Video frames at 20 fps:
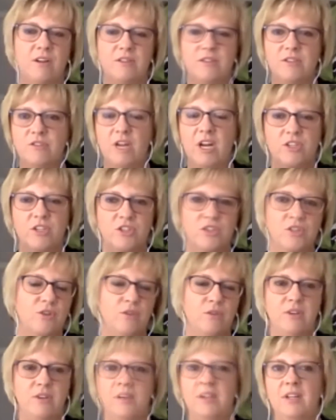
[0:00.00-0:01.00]
their stretch
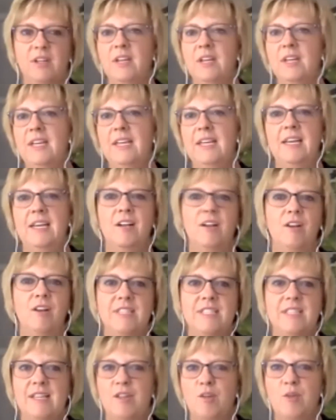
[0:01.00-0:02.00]
school, and all of
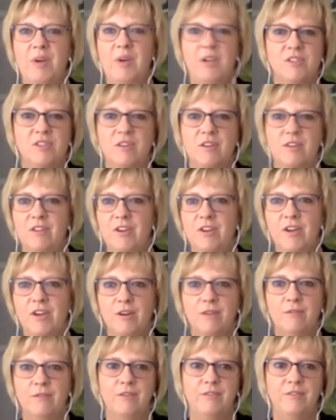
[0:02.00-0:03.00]
a sudden the parents are on the hook
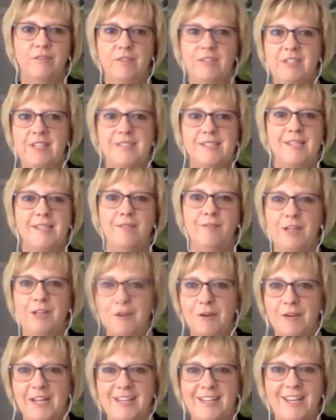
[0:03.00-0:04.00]
for 50 to 70
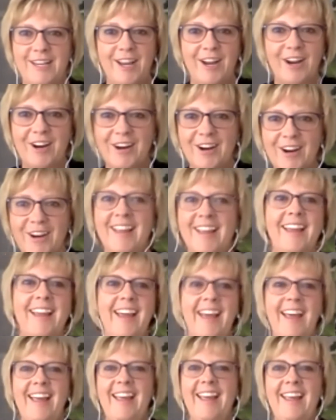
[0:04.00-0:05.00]
grand a year.
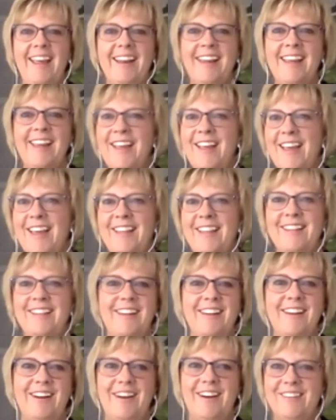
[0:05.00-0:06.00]
And
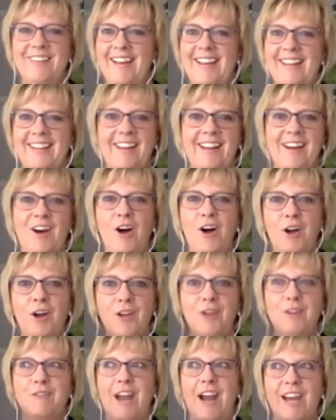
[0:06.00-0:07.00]
then
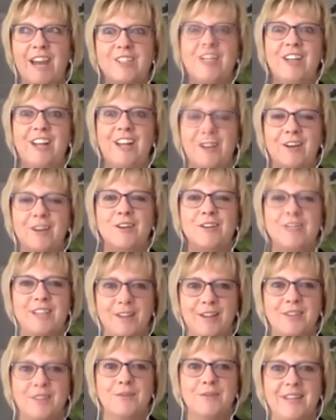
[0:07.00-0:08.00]
all rationale goes
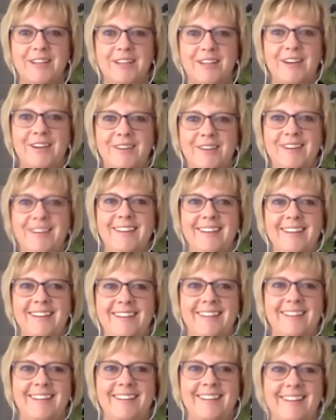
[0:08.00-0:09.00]
out the window.
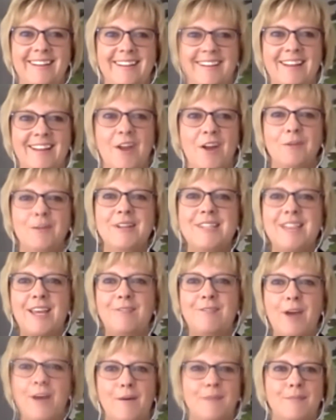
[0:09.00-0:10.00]
Once
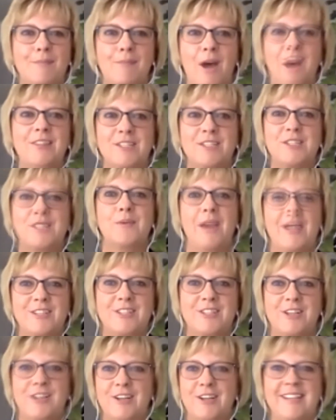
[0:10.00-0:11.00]
they've bought the
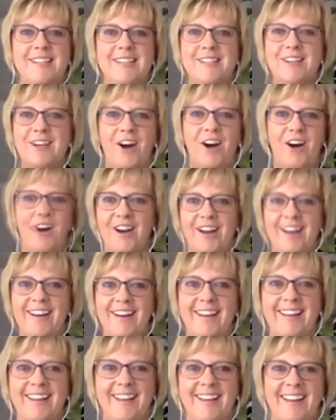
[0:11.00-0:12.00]
sweatshirt, it's gone.
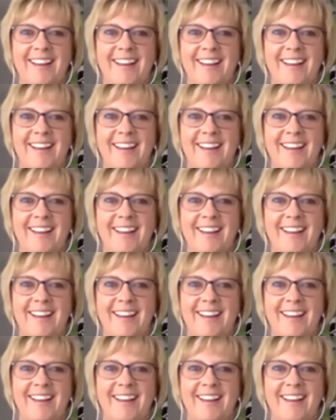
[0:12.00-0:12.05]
